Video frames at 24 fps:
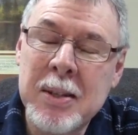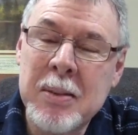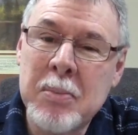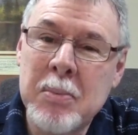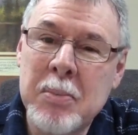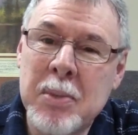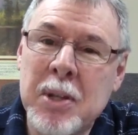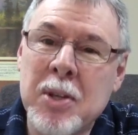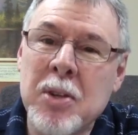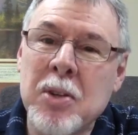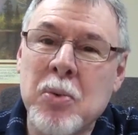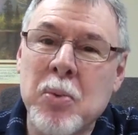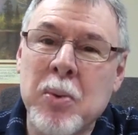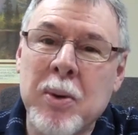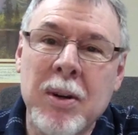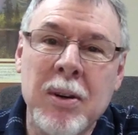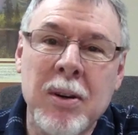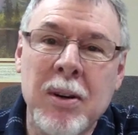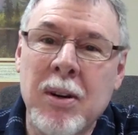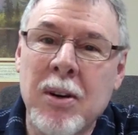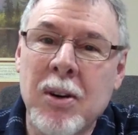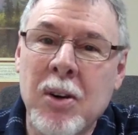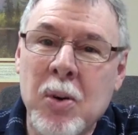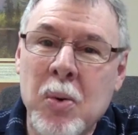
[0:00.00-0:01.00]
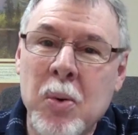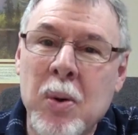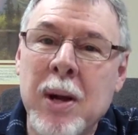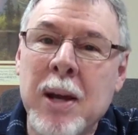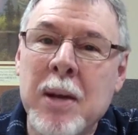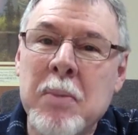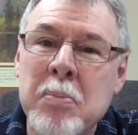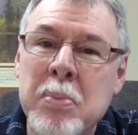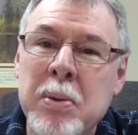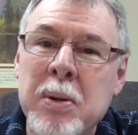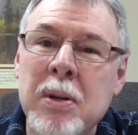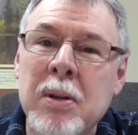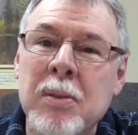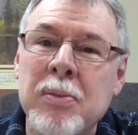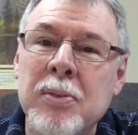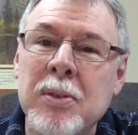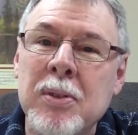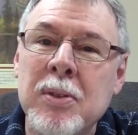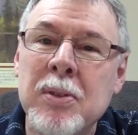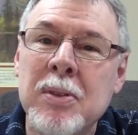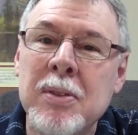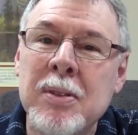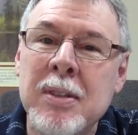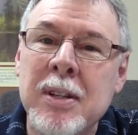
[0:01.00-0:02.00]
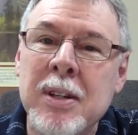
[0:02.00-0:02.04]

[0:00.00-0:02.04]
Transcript: because we're all quite pitiful